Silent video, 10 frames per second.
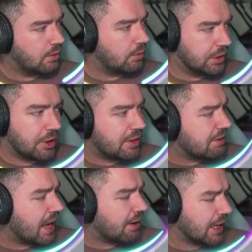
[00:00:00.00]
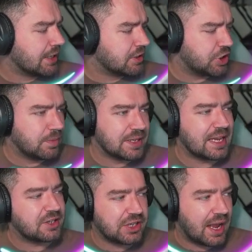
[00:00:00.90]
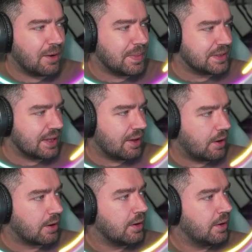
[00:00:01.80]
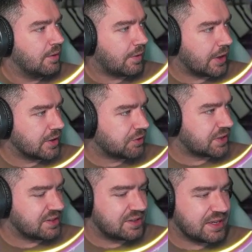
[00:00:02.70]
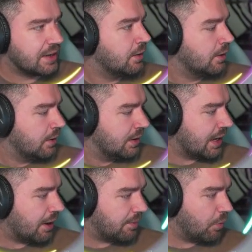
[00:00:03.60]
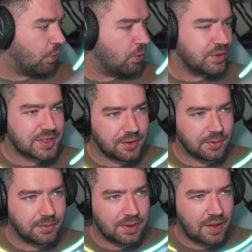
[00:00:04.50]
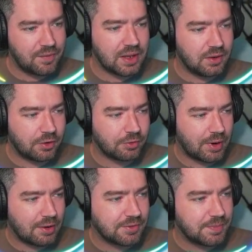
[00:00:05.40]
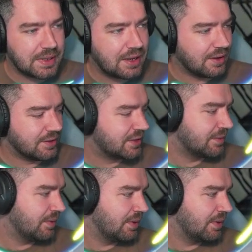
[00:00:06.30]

Well, no, yeah, I'd assume that's actually how busy they are. Very interesting to see. Now, I'm also having a look around because